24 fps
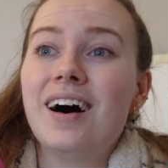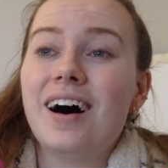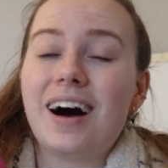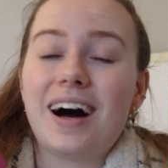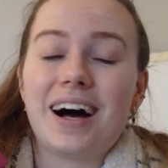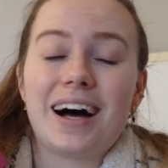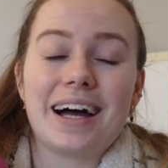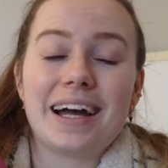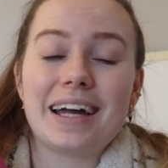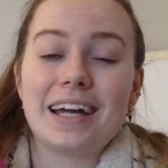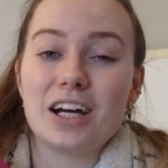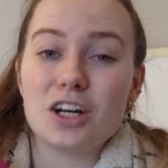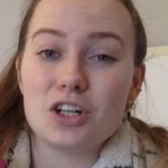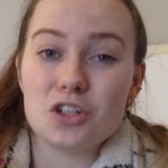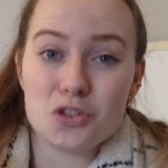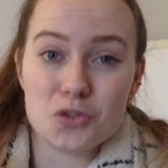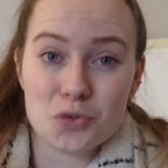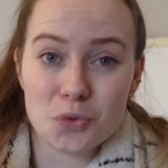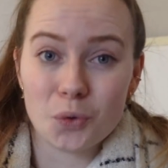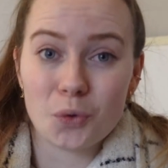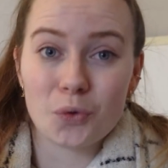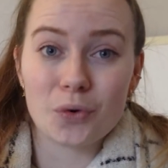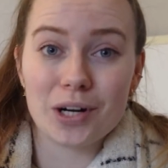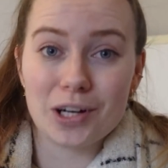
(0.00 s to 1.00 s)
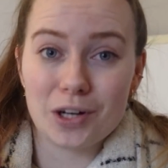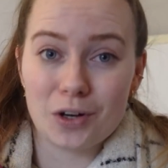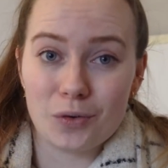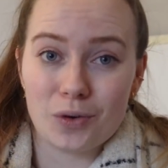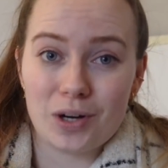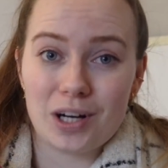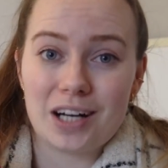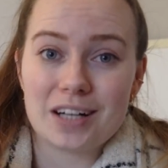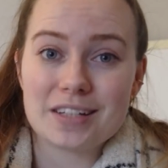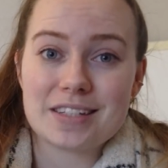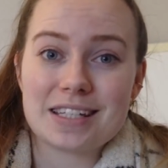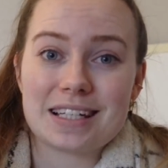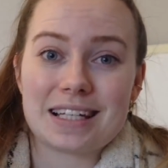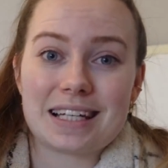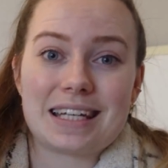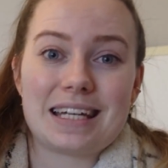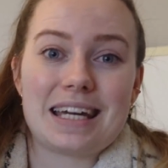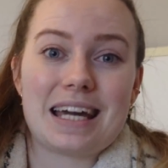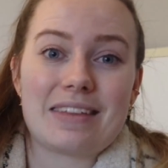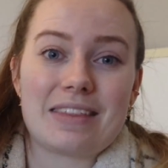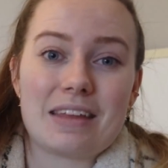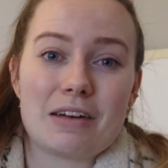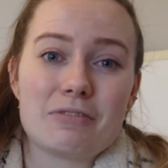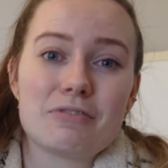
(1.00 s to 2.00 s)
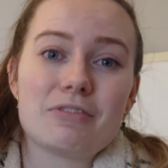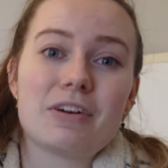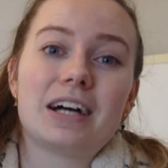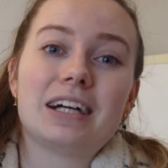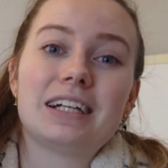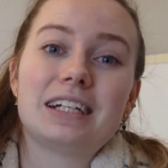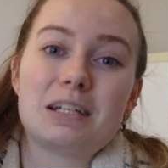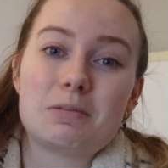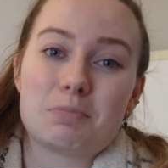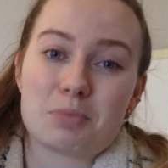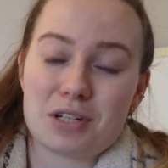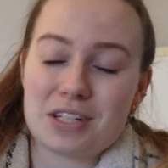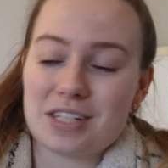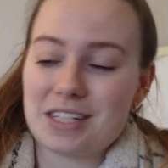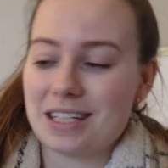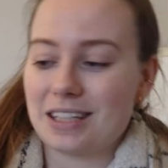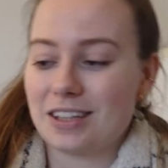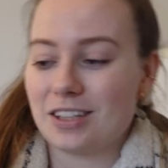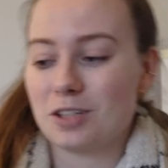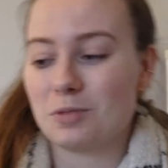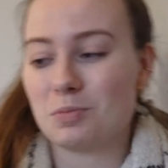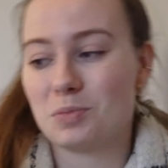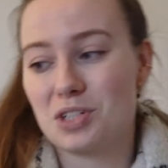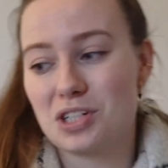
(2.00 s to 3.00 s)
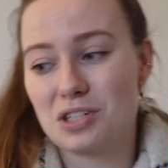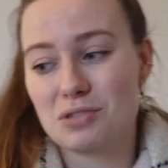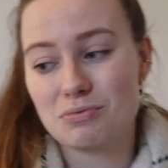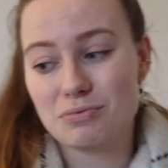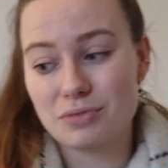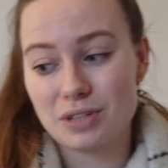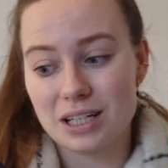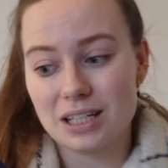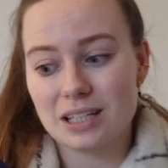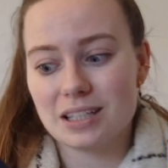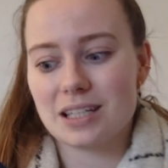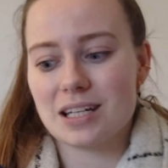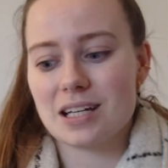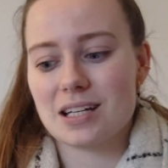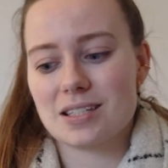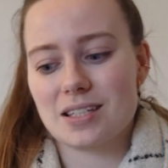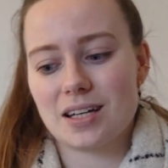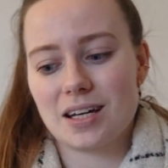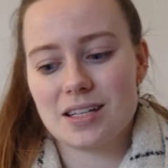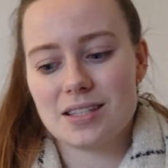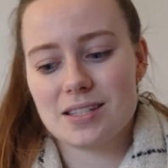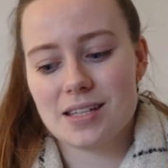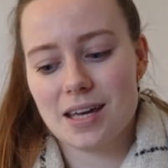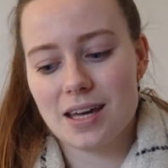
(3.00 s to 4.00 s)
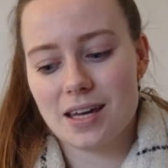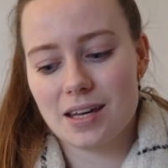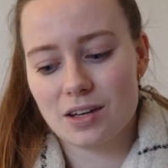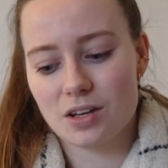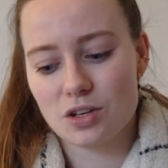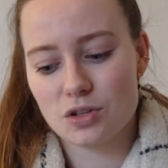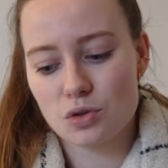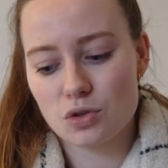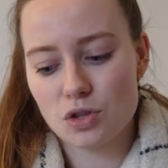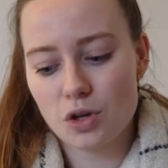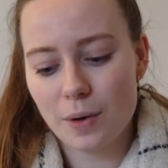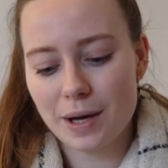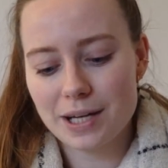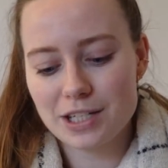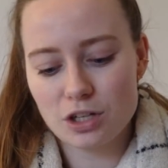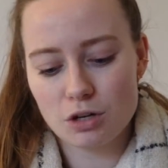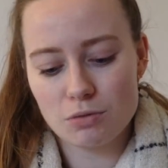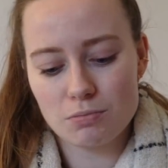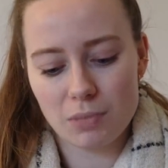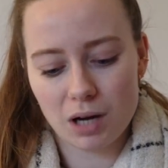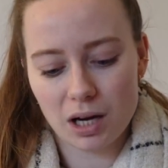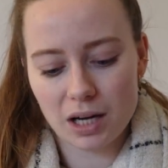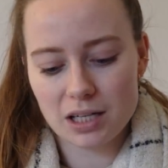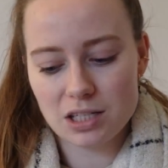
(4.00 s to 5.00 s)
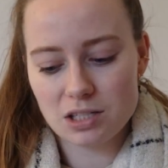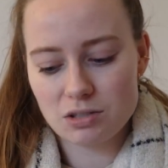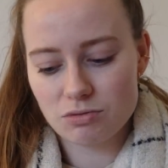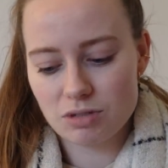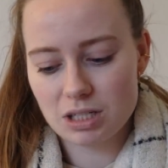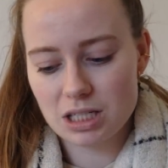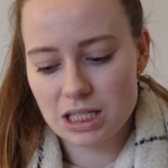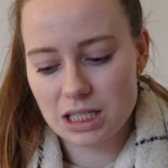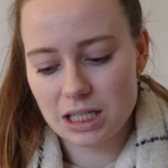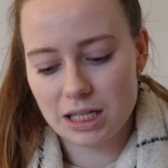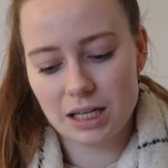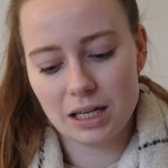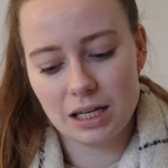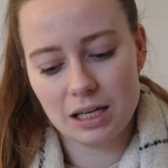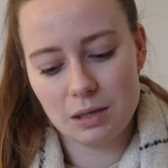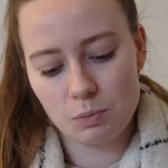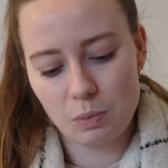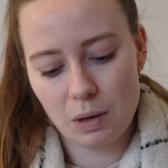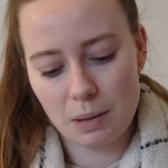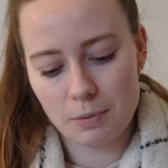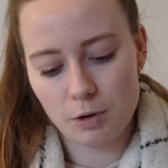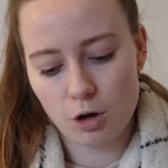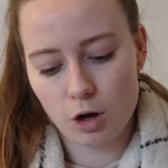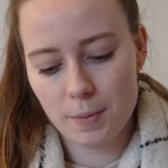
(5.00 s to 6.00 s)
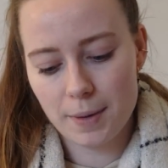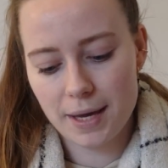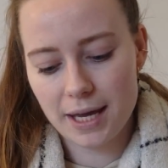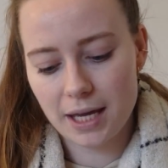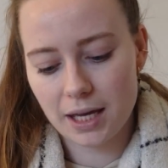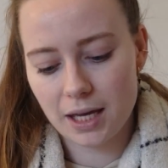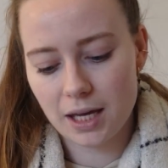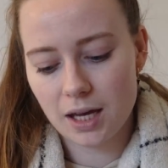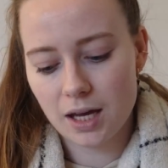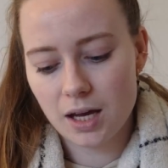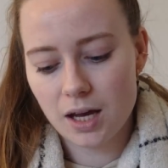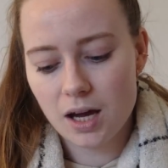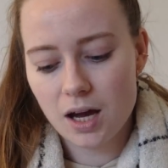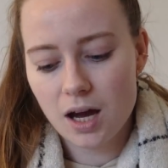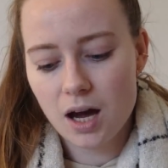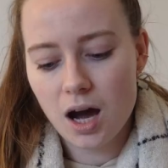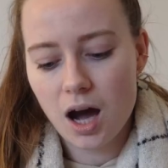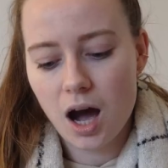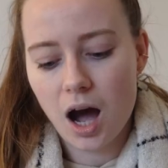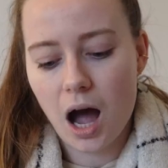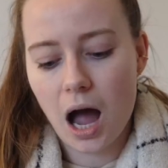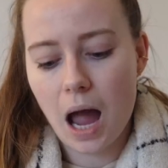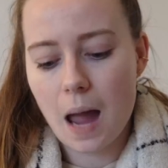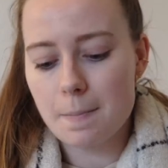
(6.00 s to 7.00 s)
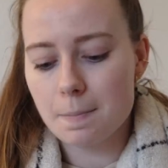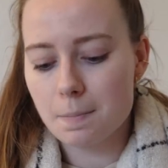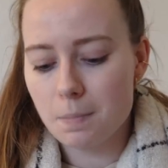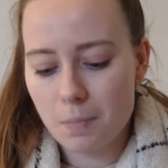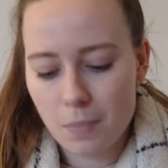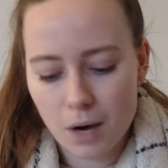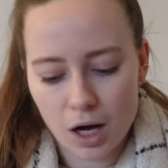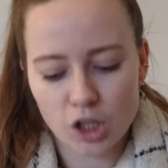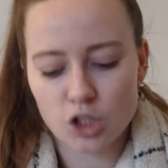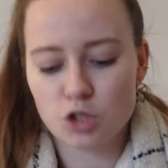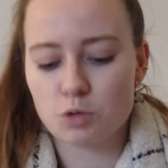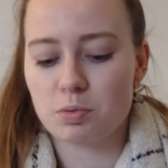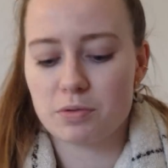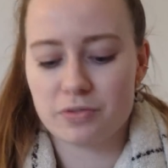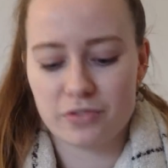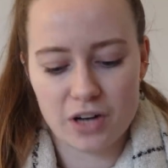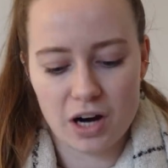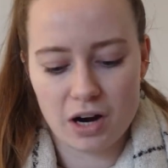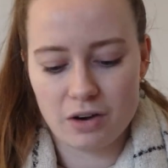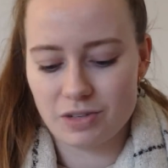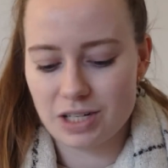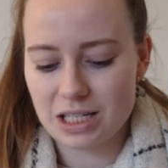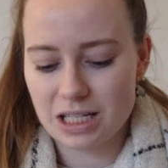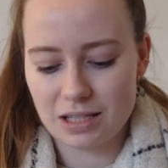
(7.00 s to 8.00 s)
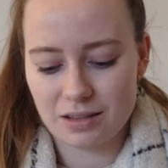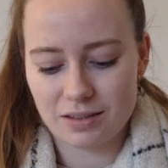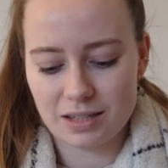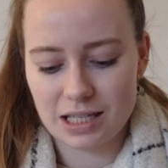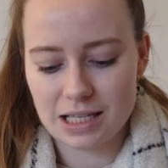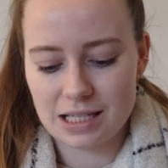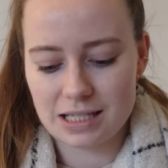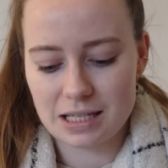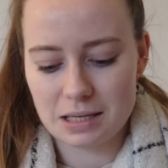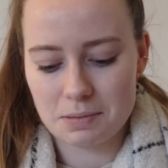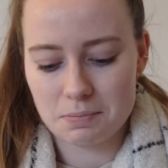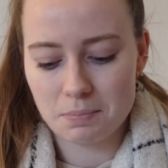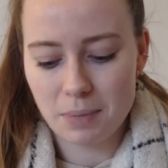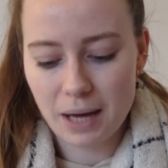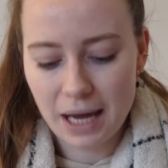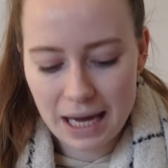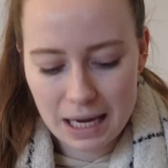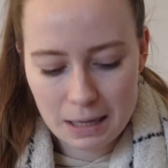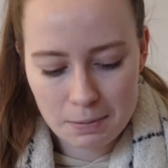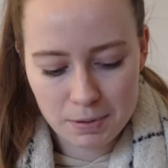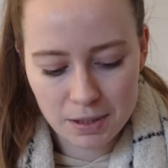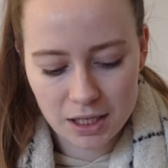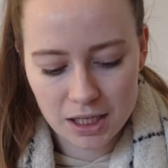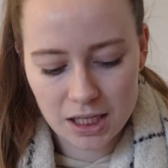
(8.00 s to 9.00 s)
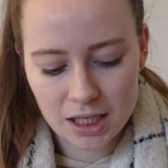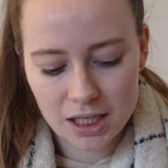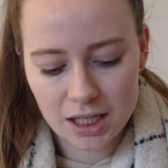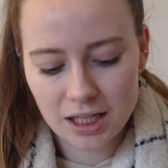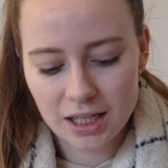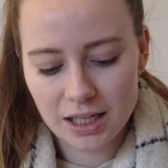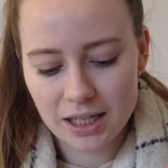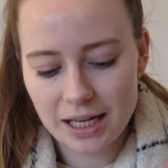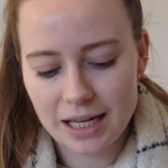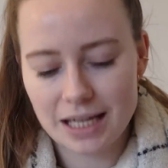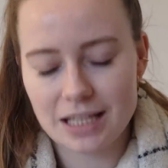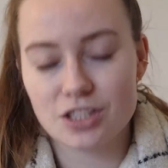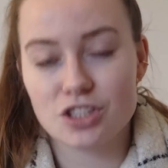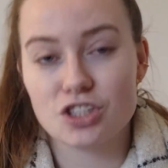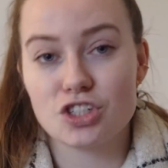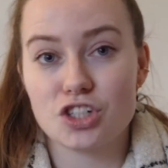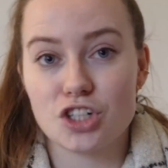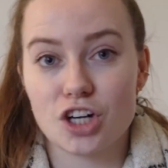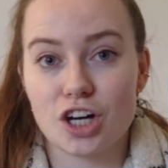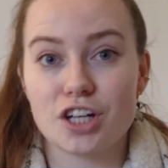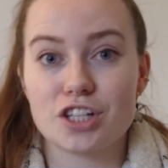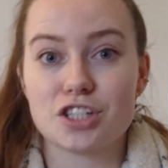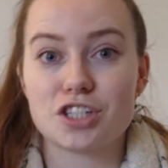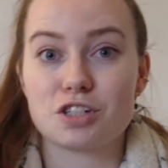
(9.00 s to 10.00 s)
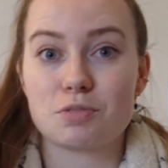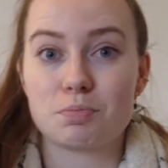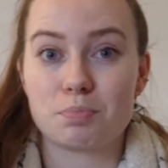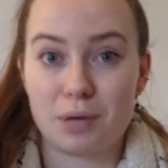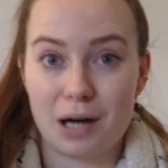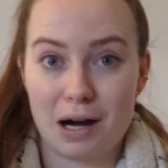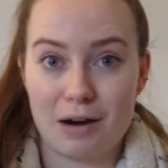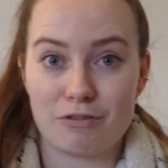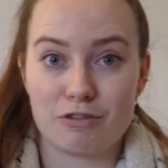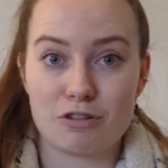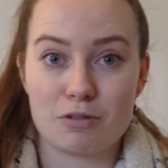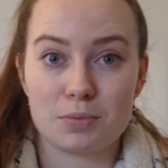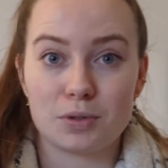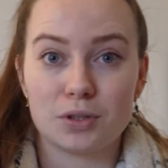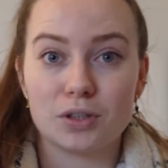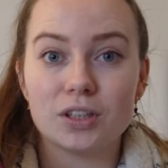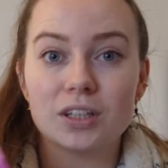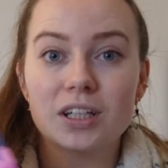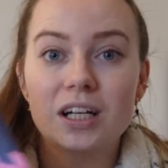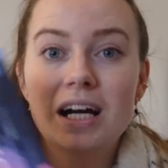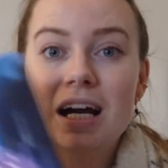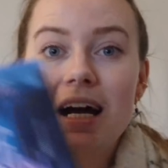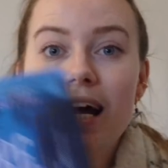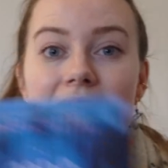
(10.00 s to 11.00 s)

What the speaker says: I adore it wholeheartedly, and they're finally printing them, which is really exciting. Because although I don't mind reading it in webcomic, I much prefer reading things in paper. It's just preferable.